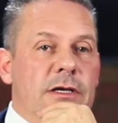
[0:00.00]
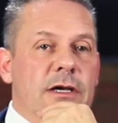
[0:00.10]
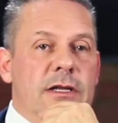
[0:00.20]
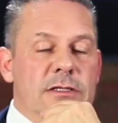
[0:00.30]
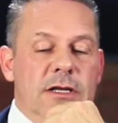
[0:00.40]

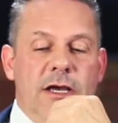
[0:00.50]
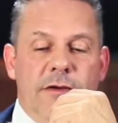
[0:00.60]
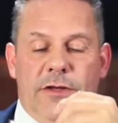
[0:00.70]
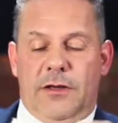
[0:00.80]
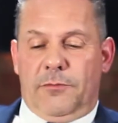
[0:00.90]
doesn't have
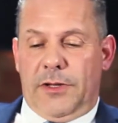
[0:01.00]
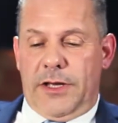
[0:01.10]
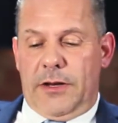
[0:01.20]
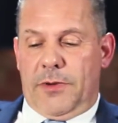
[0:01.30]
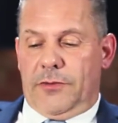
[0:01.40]
to
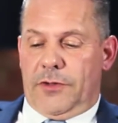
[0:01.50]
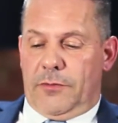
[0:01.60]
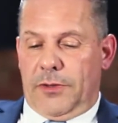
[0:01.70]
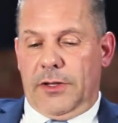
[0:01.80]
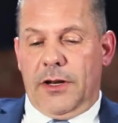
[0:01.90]
complain about their
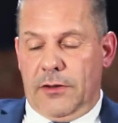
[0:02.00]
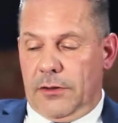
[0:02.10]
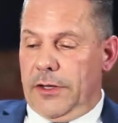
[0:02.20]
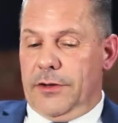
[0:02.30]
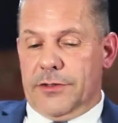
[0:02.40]
political
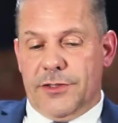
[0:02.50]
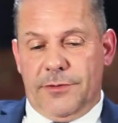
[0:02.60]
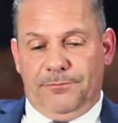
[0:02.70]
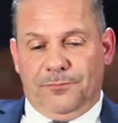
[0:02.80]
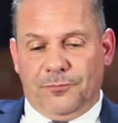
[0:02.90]
leaders.
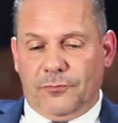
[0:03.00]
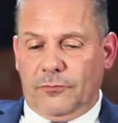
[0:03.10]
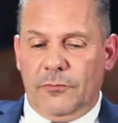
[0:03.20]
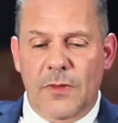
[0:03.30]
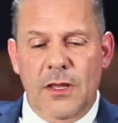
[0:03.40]

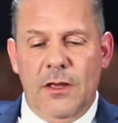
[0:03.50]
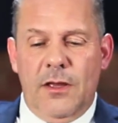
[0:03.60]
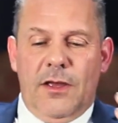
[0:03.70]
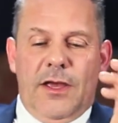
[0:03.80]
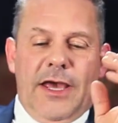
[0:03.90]

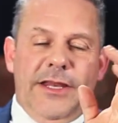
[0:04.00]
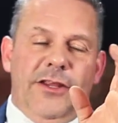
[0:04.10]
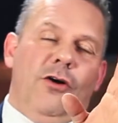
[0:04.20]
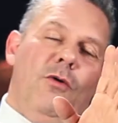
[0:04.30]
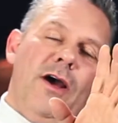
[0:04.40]
And you
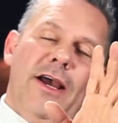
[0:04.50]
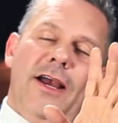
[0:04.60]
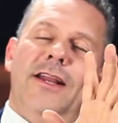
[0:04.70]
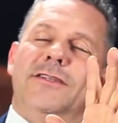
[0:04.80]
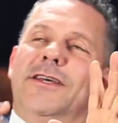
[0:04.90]
know what? I
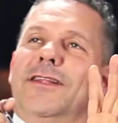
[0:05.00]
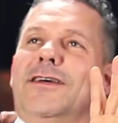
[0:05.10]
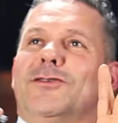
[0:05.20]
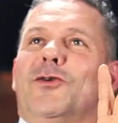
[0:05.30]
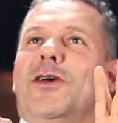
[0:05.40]
got to say
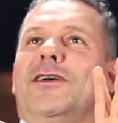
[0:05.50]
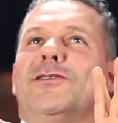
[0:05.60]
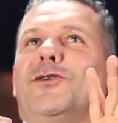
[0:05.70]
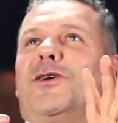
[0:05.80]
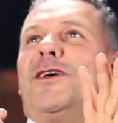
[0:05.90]
this. Okay,
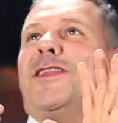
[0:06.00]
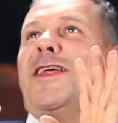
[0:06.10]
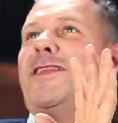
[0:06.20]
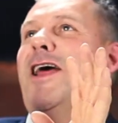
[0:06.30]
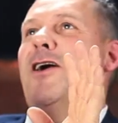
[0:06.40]
so
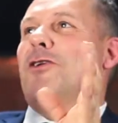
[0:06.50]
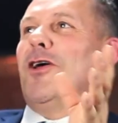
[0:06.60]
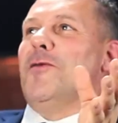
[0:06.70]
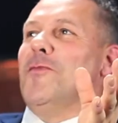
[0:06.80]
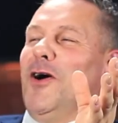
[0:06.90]
now that
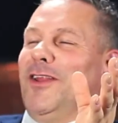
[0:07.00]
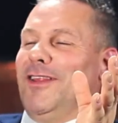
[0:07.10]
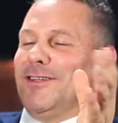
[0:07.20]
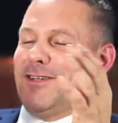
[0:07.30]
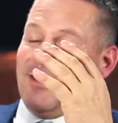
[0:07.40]
I'm onto
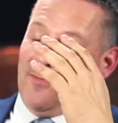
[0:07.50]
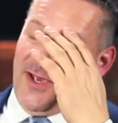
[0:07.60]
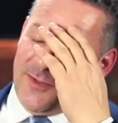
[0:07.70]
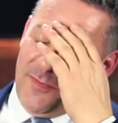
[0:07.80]
this, because it makes